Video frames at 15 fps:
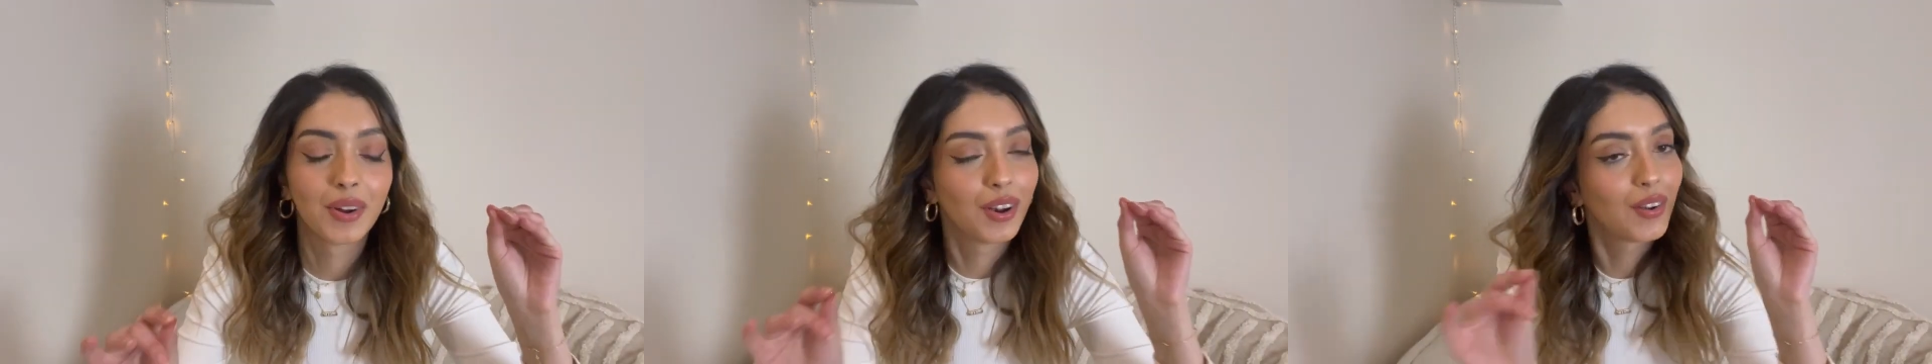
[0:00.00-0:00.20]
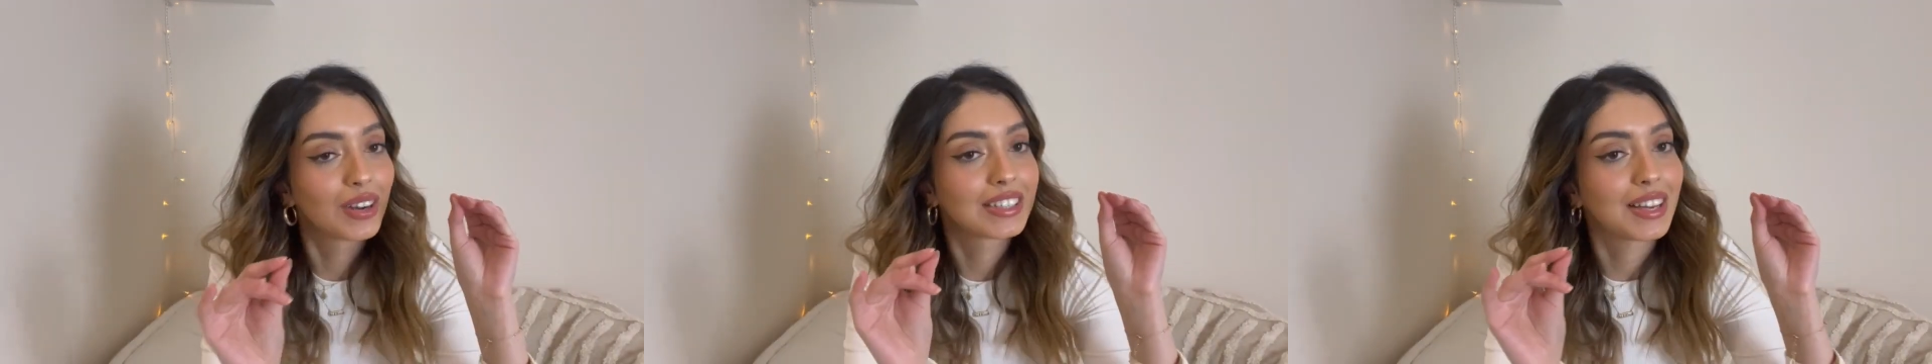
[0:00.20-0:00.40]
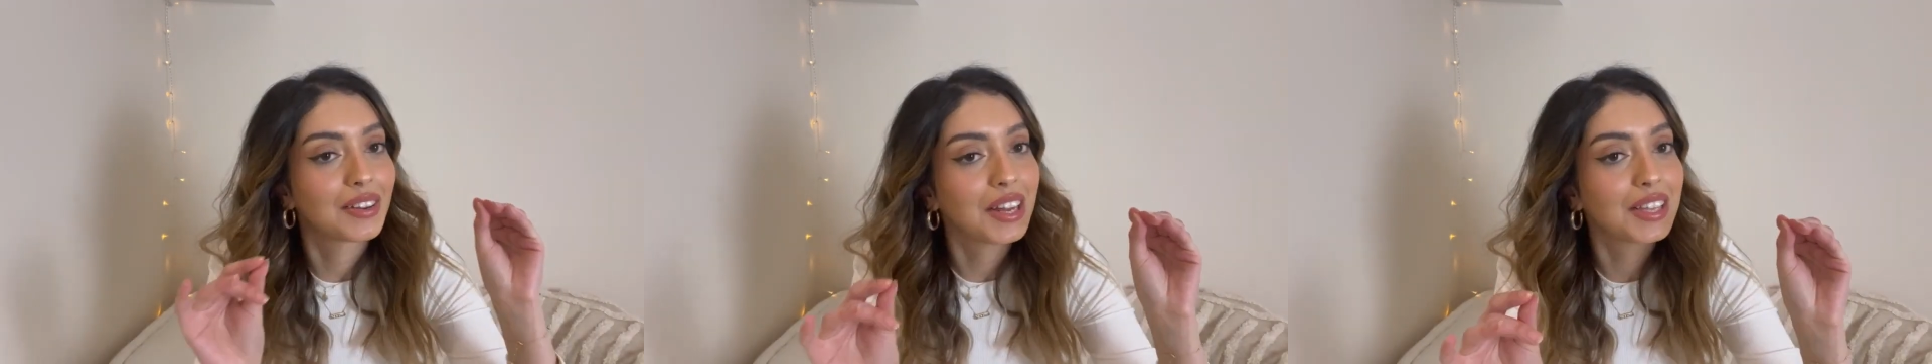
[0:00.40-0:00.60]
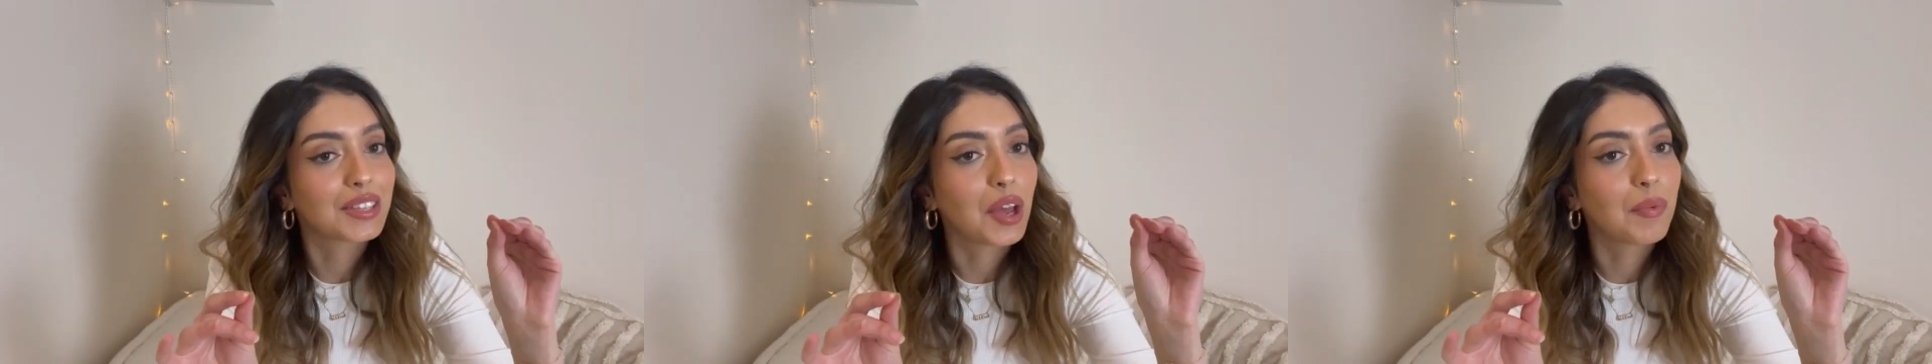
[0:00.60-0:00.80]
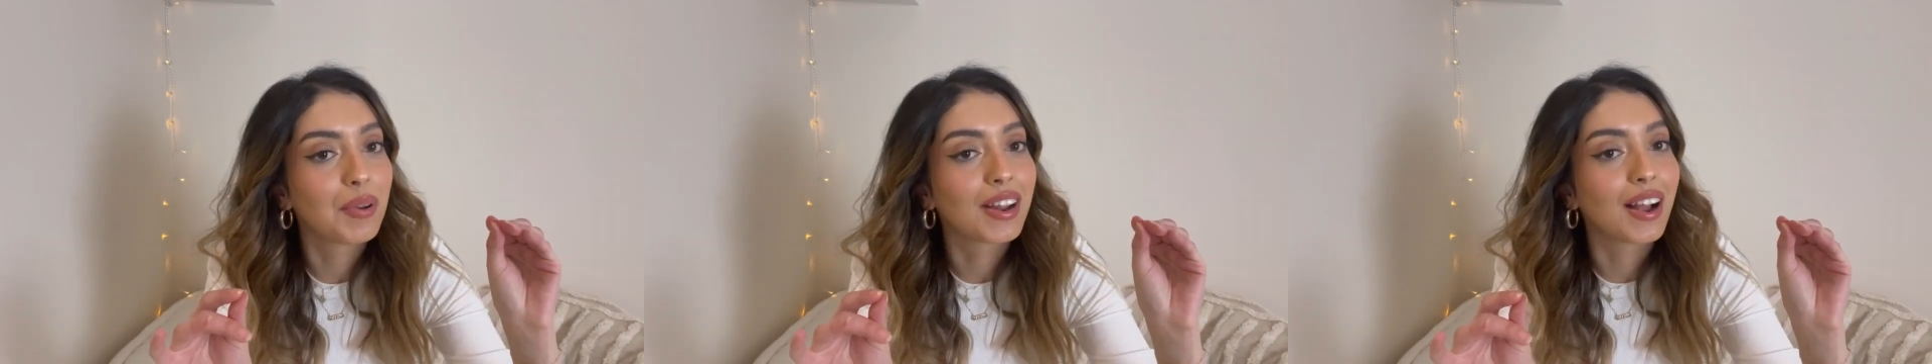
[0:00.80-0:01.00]
Lockdown is
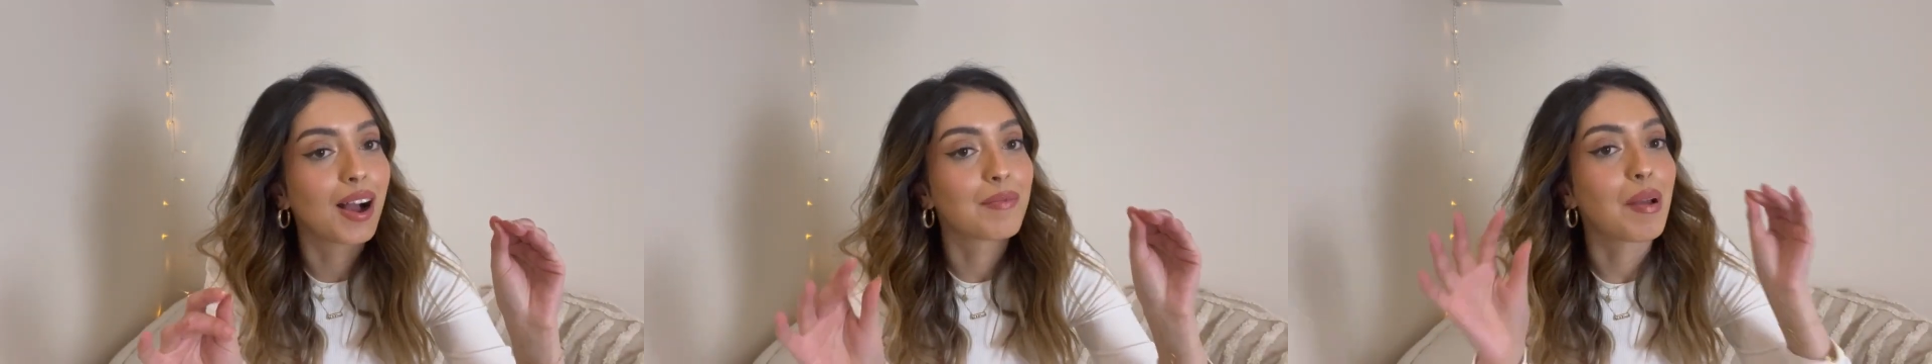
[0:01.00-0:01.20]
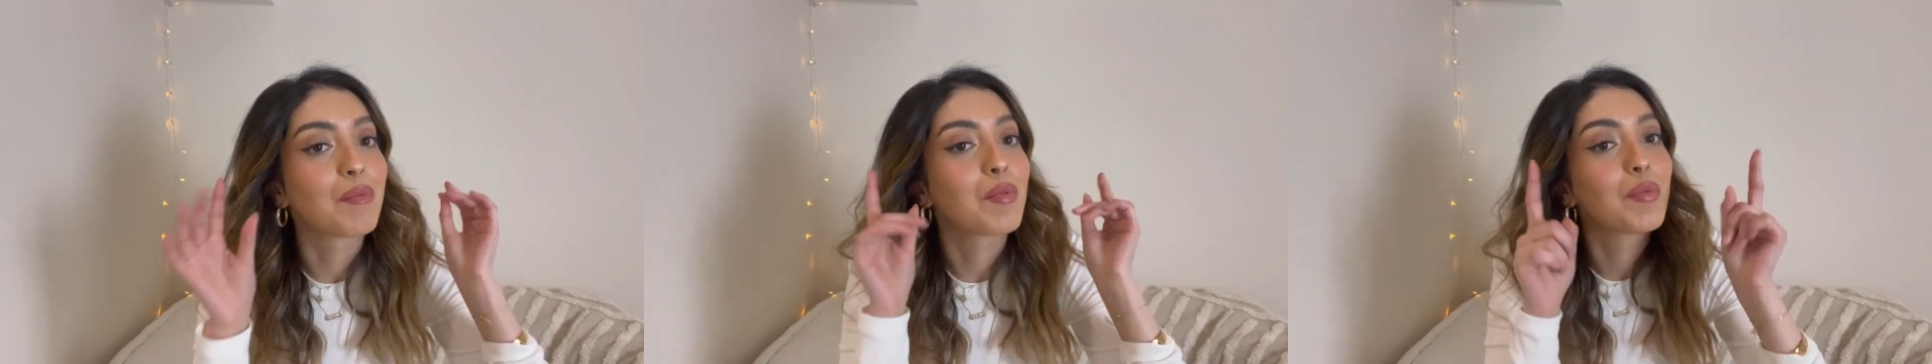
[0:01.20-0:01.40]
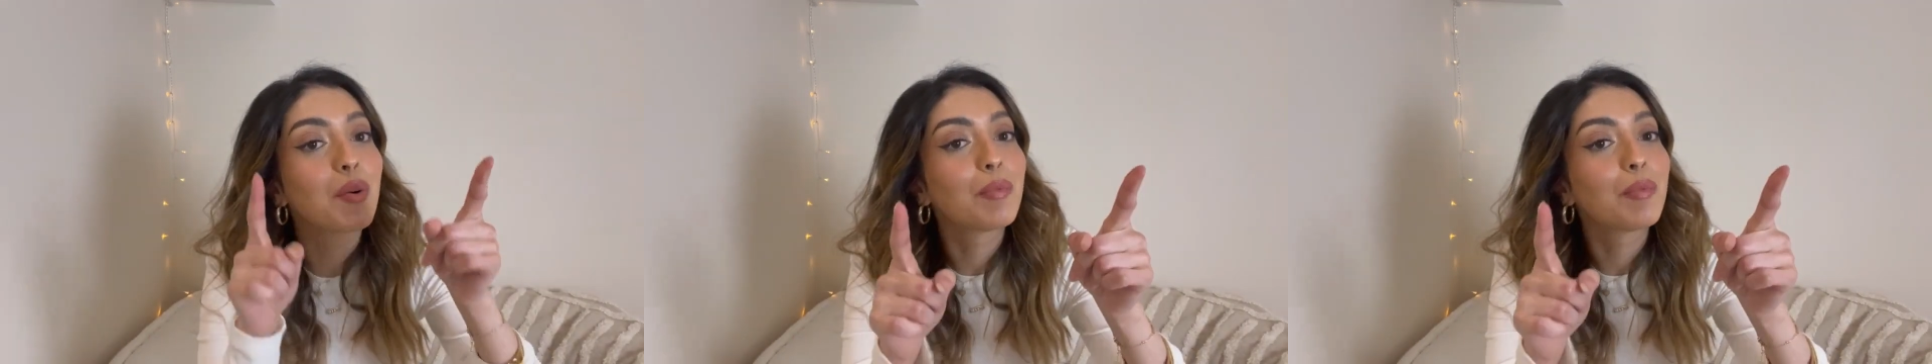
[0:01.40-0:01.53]
opening up and we will